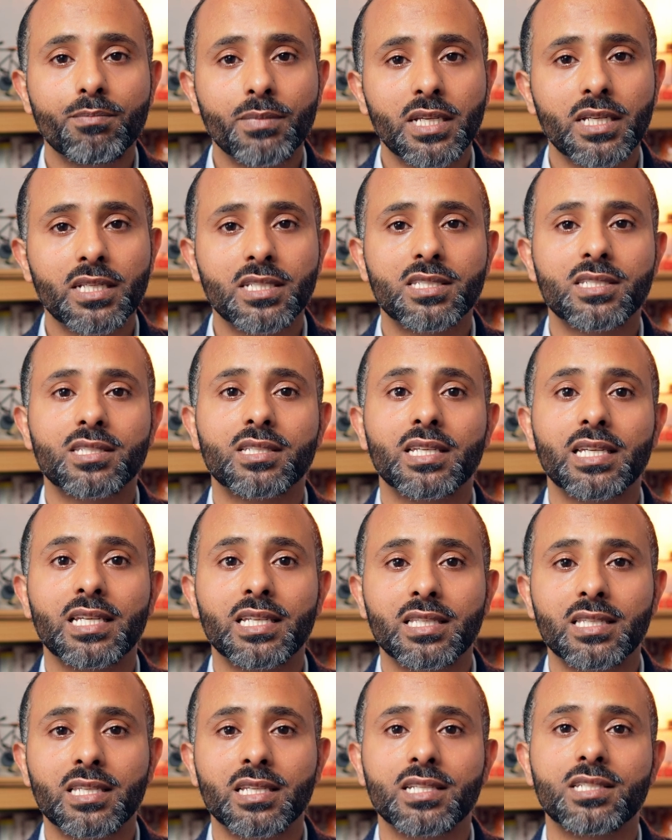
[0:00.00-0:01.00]
means
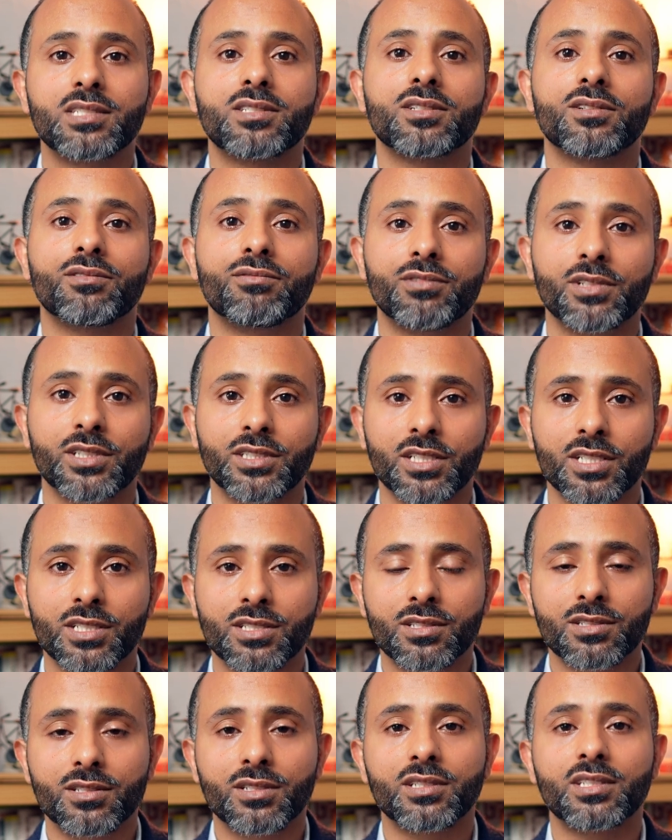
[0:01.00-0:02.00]
it is
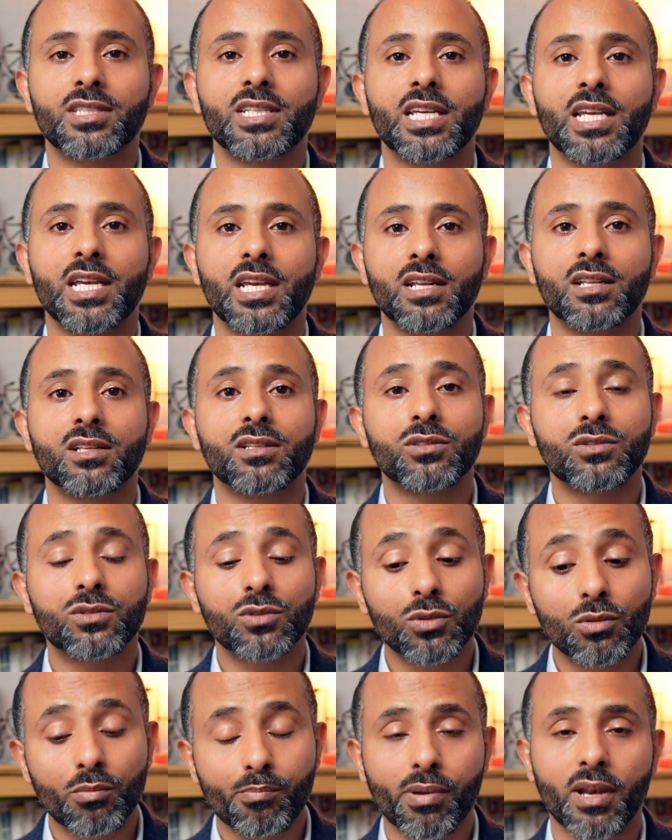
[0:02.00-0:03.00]
registered in
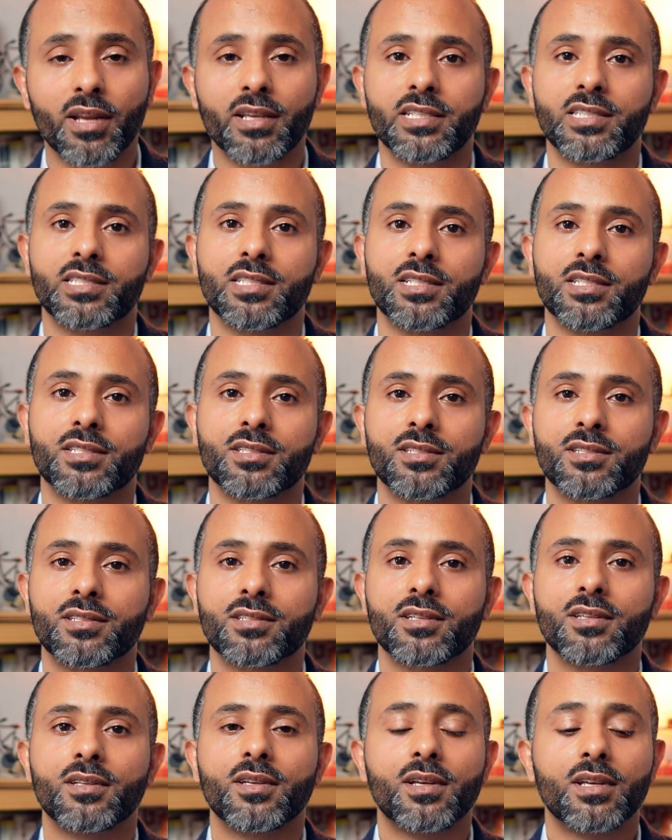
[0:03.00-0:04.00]
2 places,
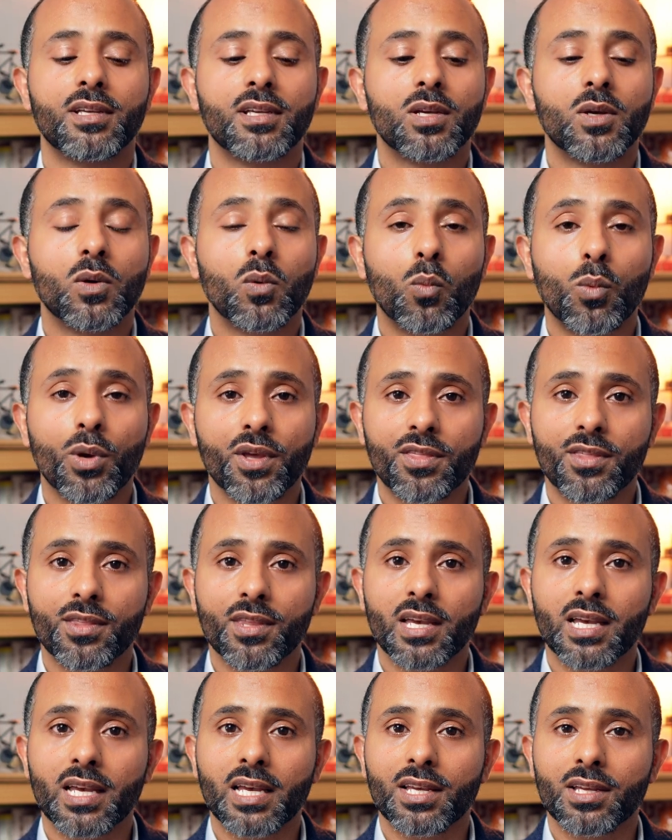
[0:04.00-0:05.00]
with
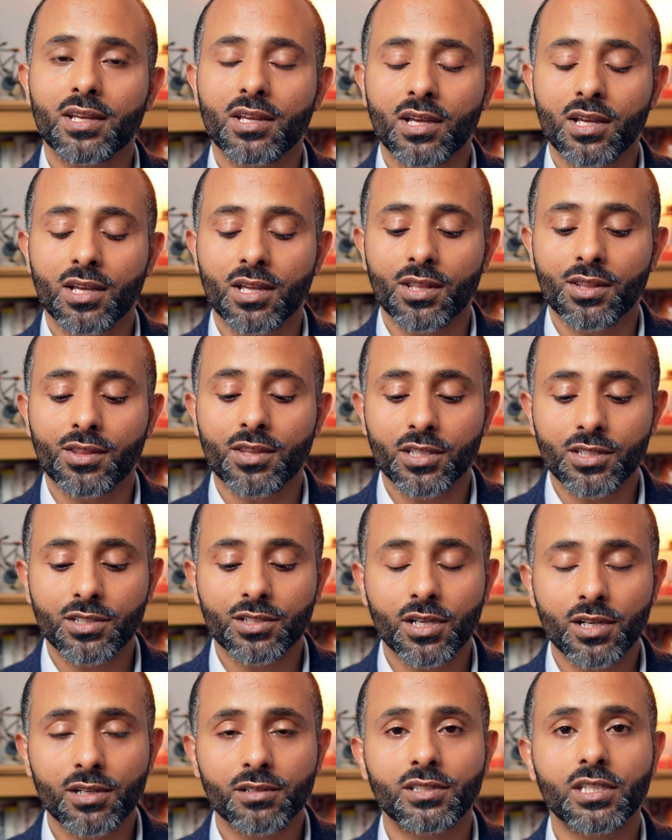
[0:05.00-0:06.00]
the
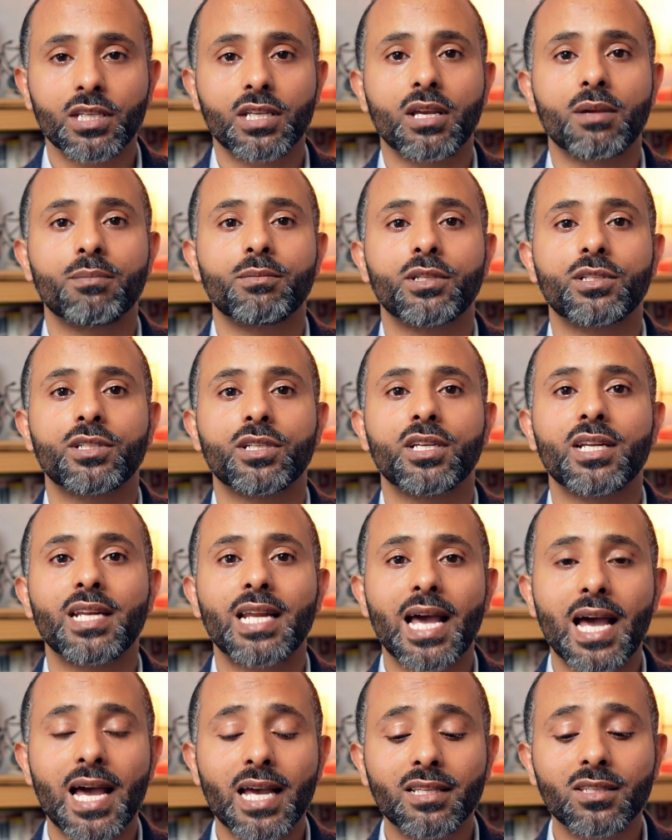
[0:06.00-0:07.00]
Charity
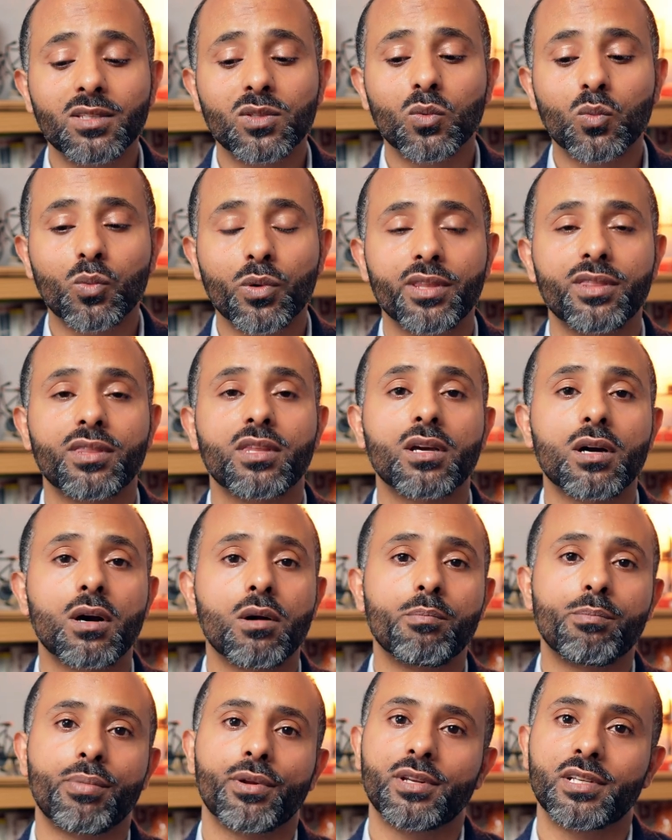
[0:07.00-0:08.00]
Commission and with
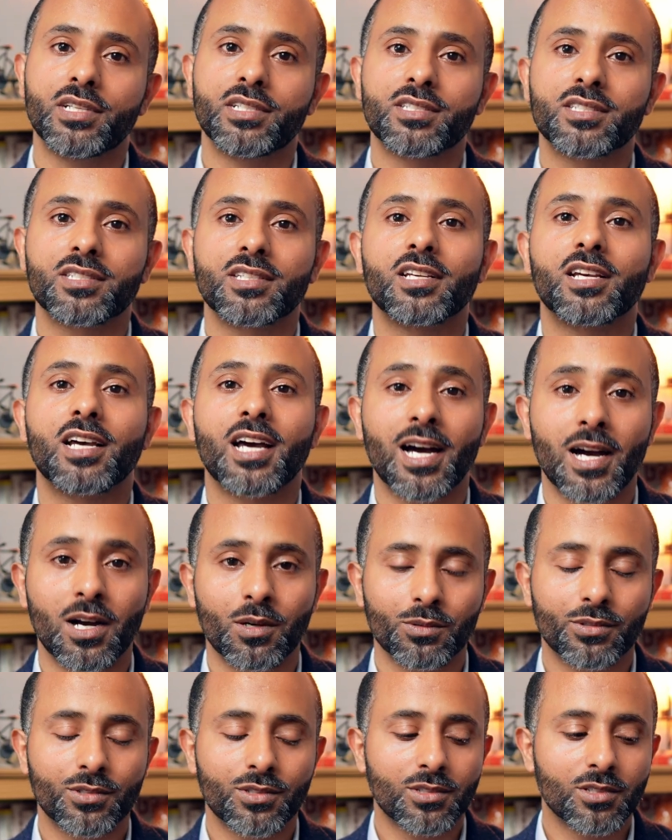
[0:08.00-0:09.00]
Companies
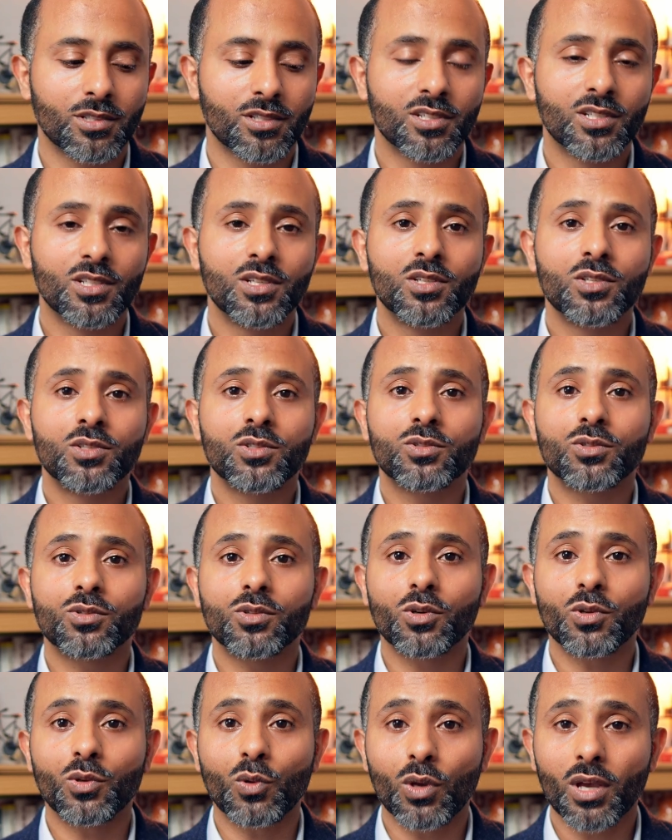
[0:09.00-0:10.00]
House.
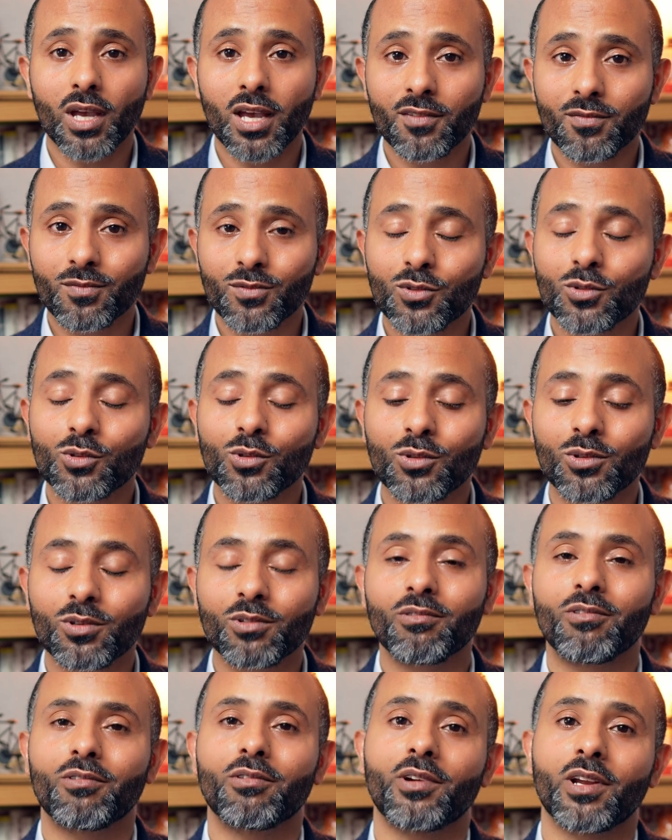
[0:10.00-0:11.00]
So you have 2
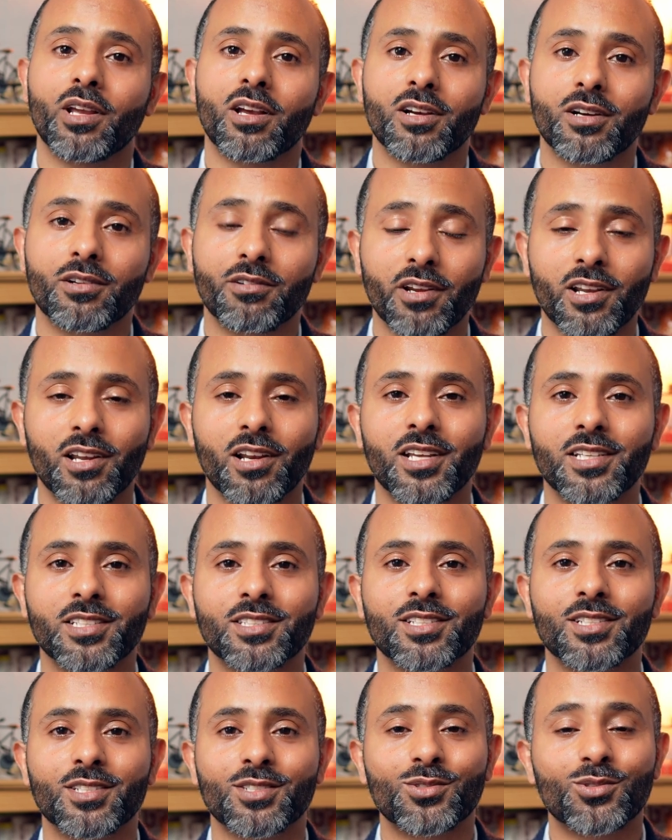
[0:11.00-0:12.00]

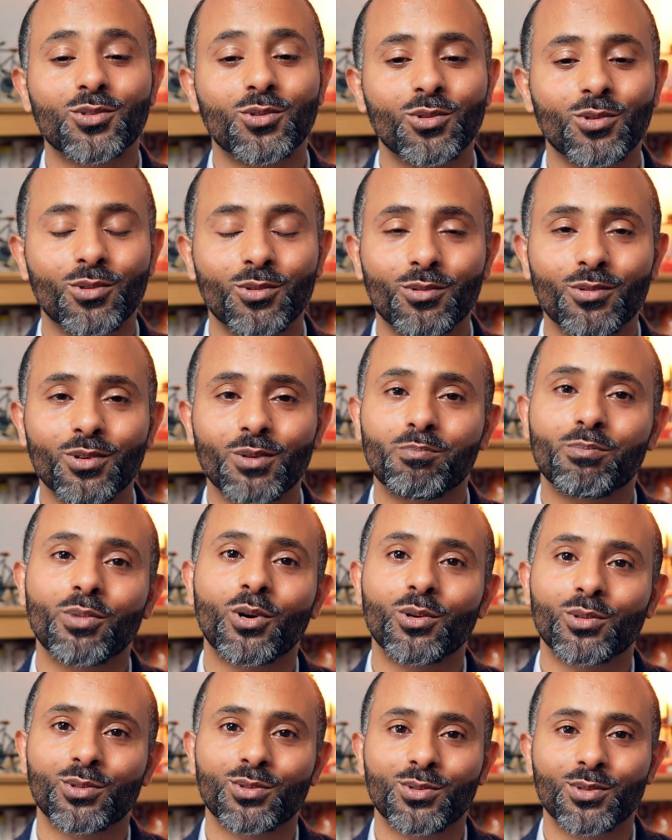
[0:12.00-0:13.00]
regulators to
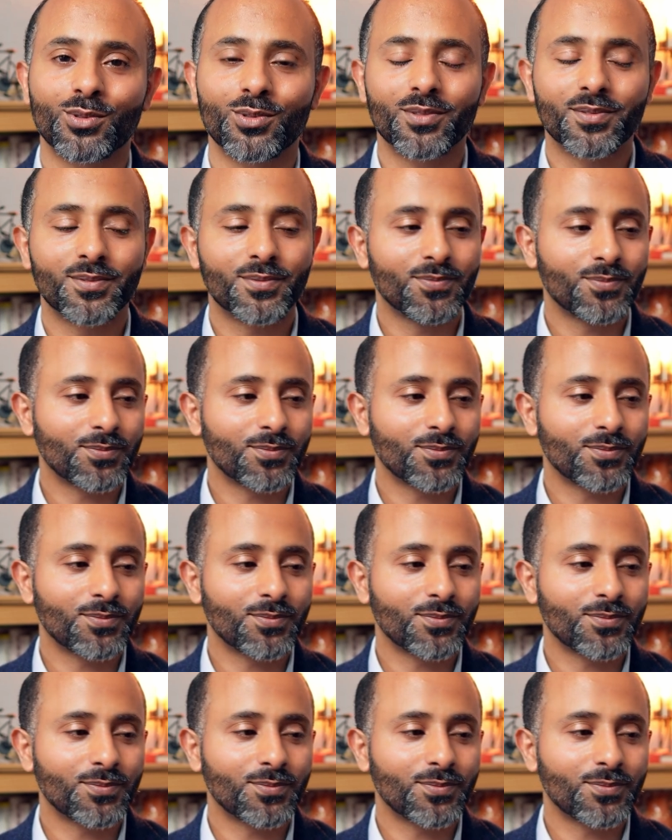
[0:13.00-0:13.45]
report to.